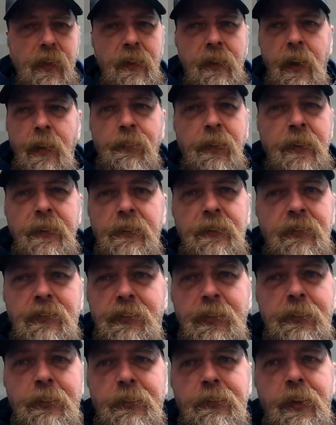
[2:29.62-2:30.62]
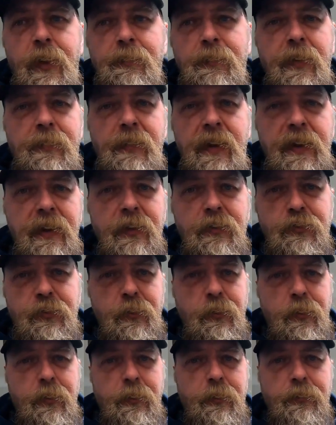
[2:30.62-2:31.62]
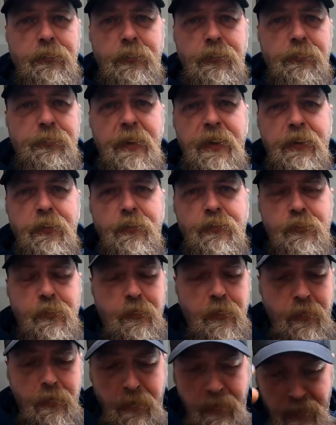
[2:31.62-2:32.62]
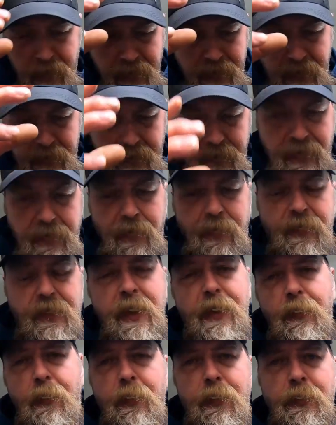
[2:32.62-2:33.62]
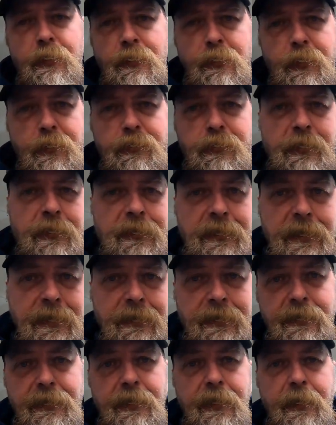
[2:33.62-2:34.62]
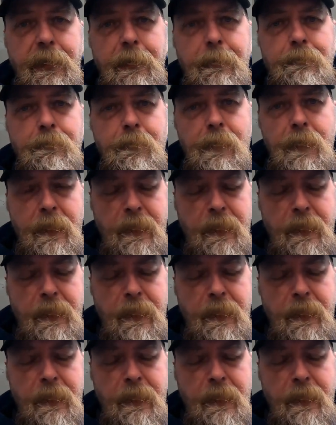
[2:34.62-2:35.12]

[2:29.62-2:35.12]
I might consider dumping my engine oil, just making sure that that oil looks clean in there.